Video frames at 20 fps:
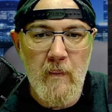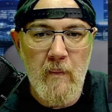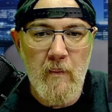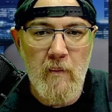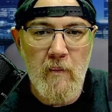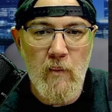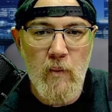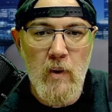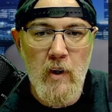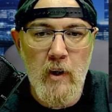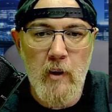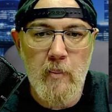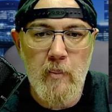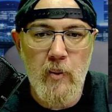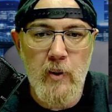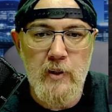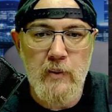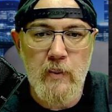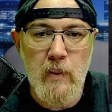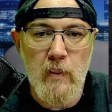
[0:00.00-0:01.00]
one of the
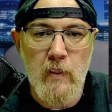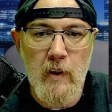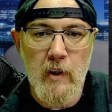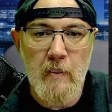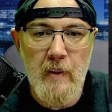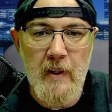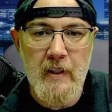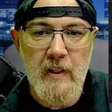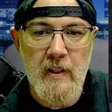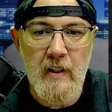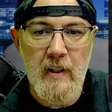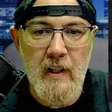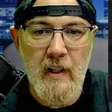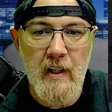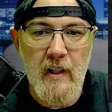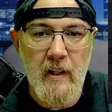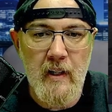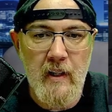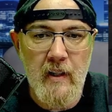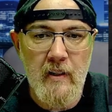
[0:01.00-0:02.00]
points we want to make today
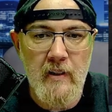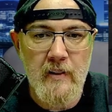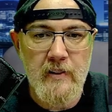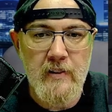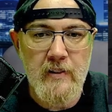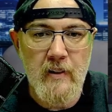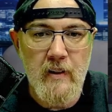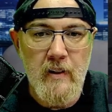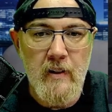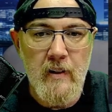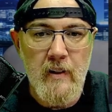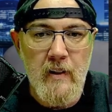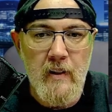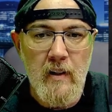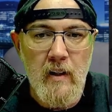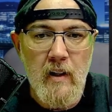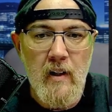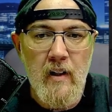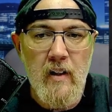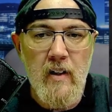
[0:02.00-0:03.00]
is
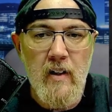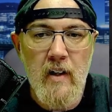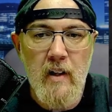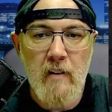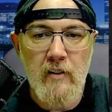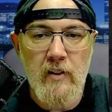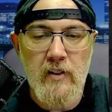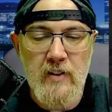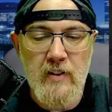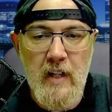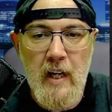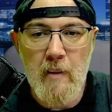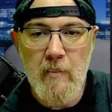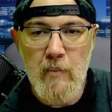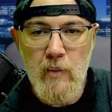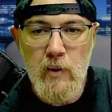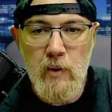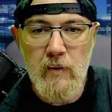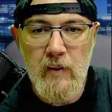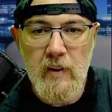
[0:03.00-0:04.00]
never stop
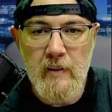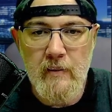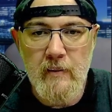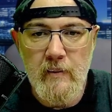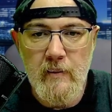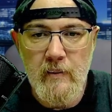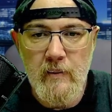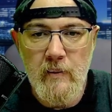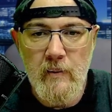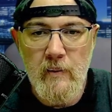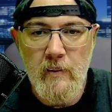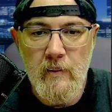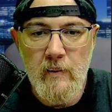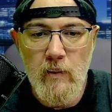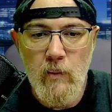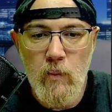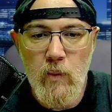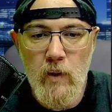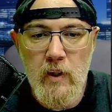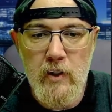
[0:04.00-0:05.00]
moving
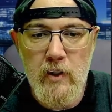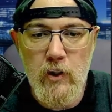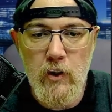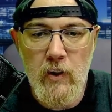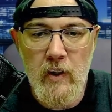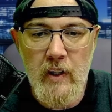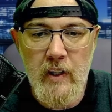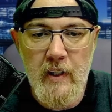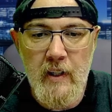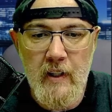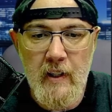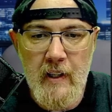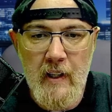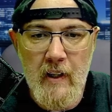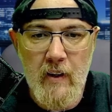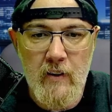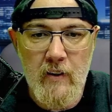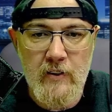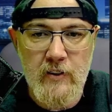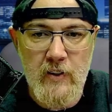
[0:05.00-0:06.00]
when you're in an
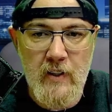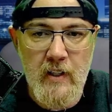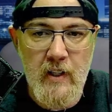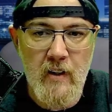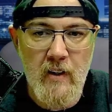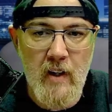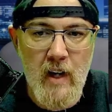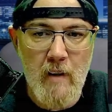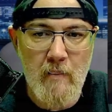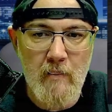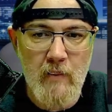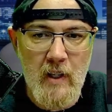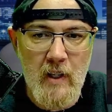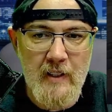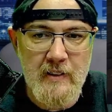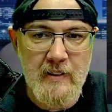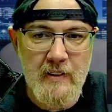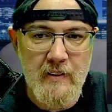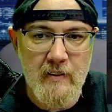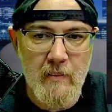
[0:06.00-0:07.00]
encounter. So here I
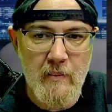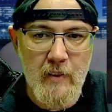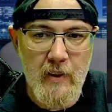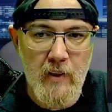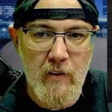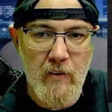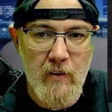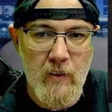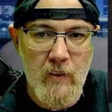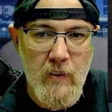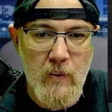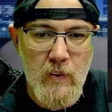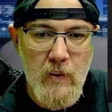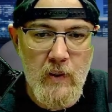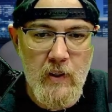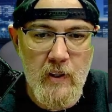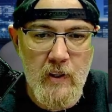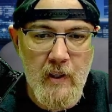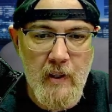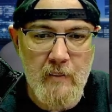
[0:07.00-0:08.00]
see somebody over in the
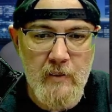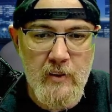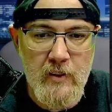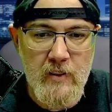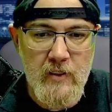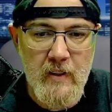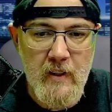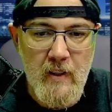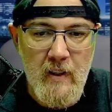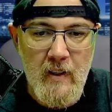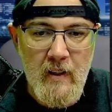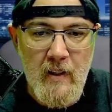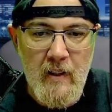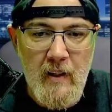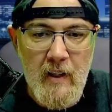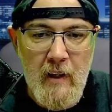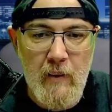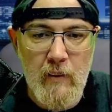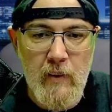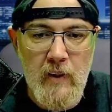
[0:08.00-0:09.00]
corner, and
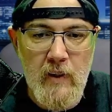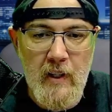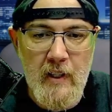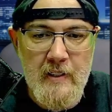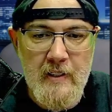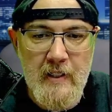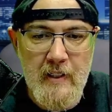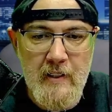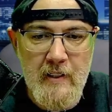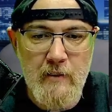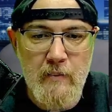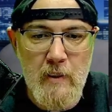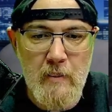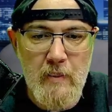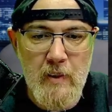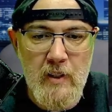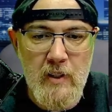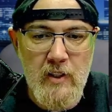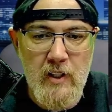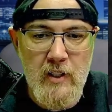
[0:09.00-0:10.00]
I realize, hey, this might
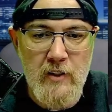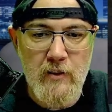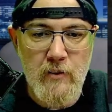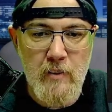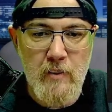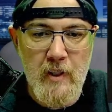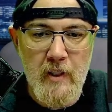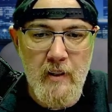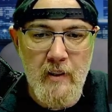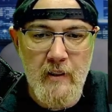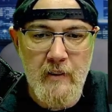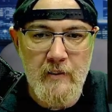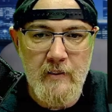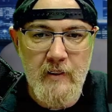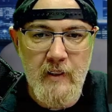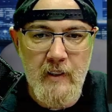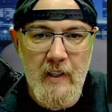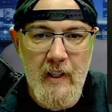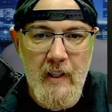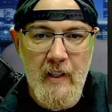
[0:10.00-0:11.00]
be a chance for me to
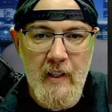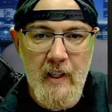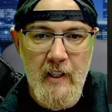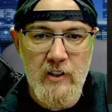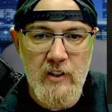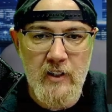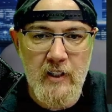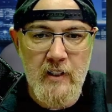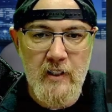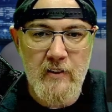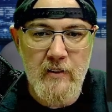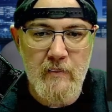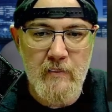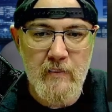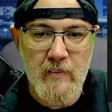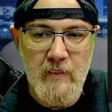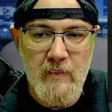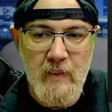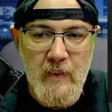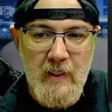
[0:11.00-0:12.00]
kind of actually get
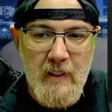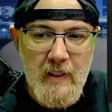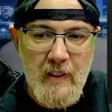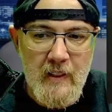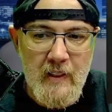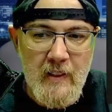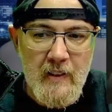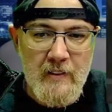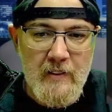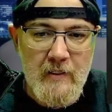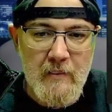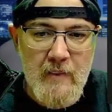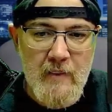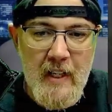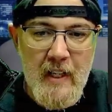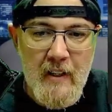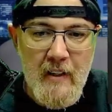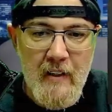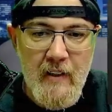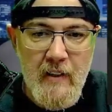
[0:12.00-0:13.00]
some
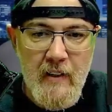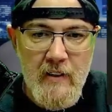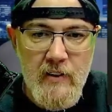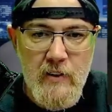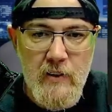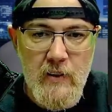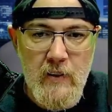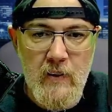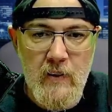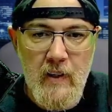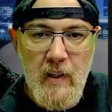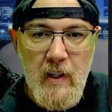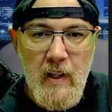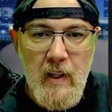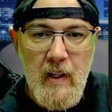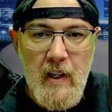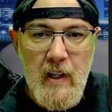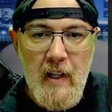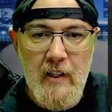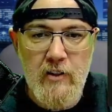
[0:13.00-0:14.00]
data here. So
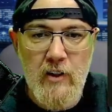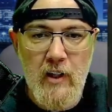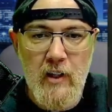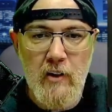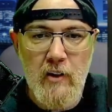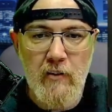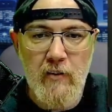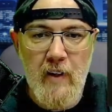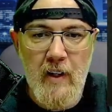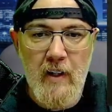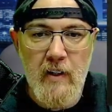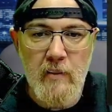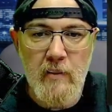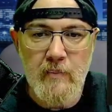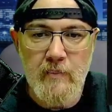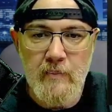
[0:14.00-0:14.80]
I try to go find him,